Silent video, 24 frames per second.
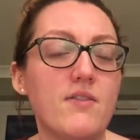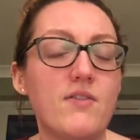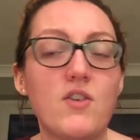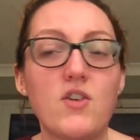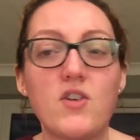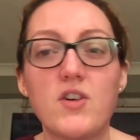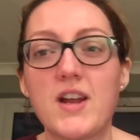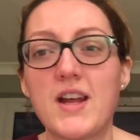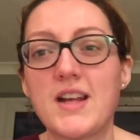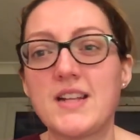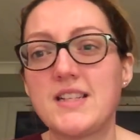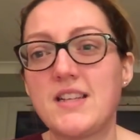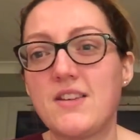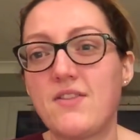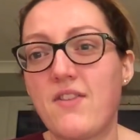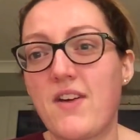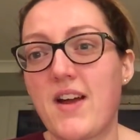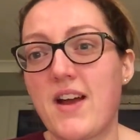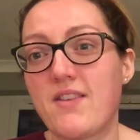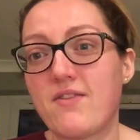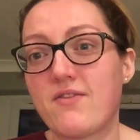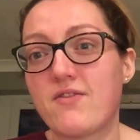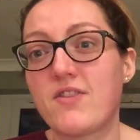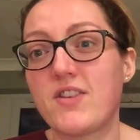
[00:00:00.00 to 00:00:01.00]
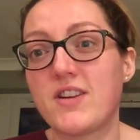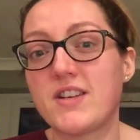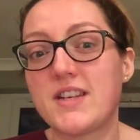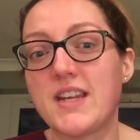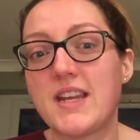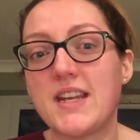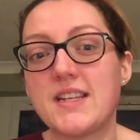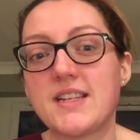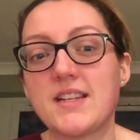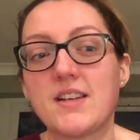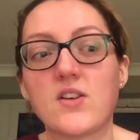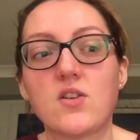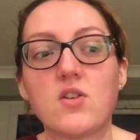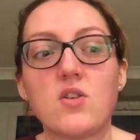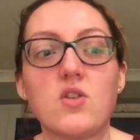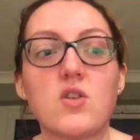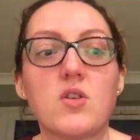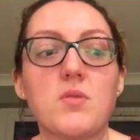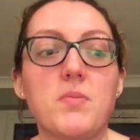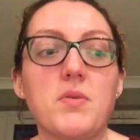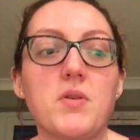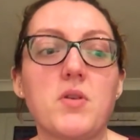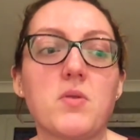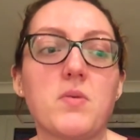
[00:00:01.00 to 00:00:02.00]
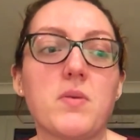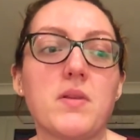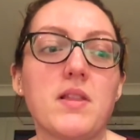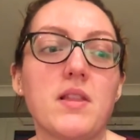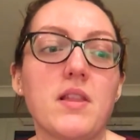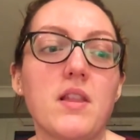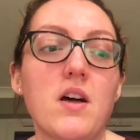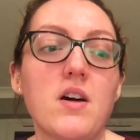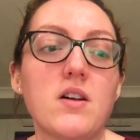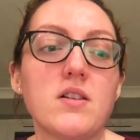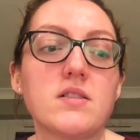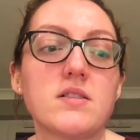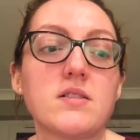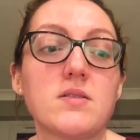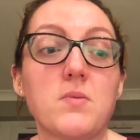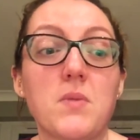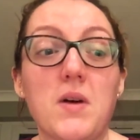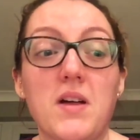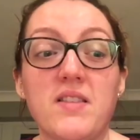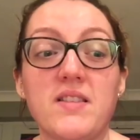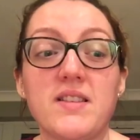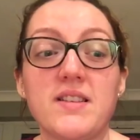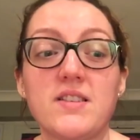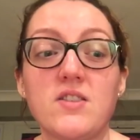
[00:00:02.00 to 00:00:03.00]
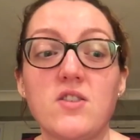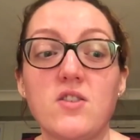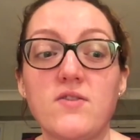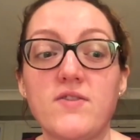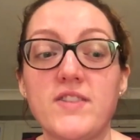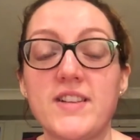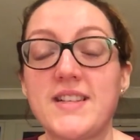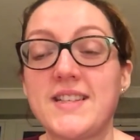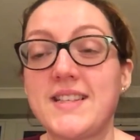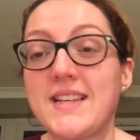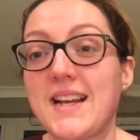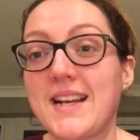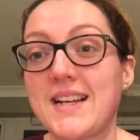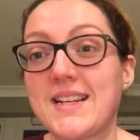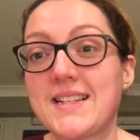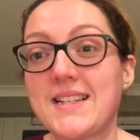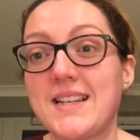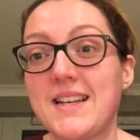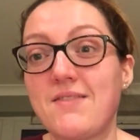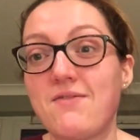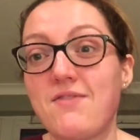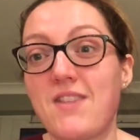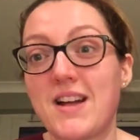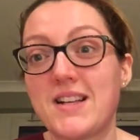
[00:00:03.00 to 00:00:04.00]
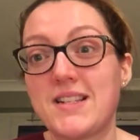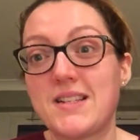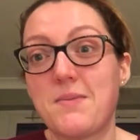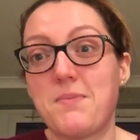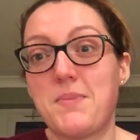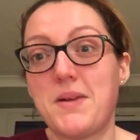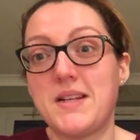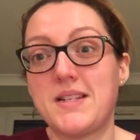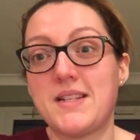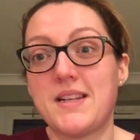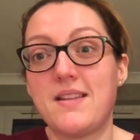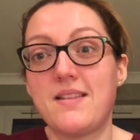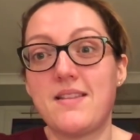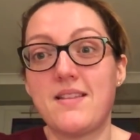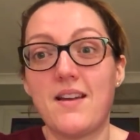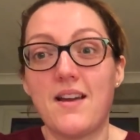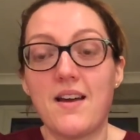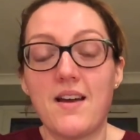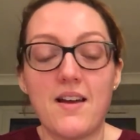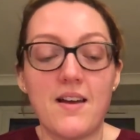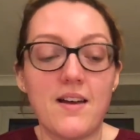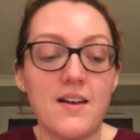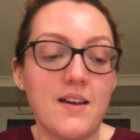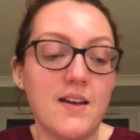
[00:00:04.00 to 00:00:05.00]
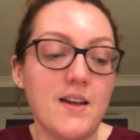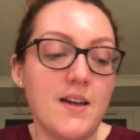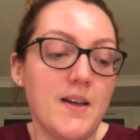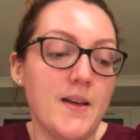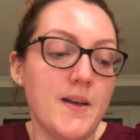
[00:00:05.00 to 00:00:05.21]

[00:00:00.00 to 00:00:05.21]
£4.95 for a decent cookbook with lots, well, there's over 60 recipes in there,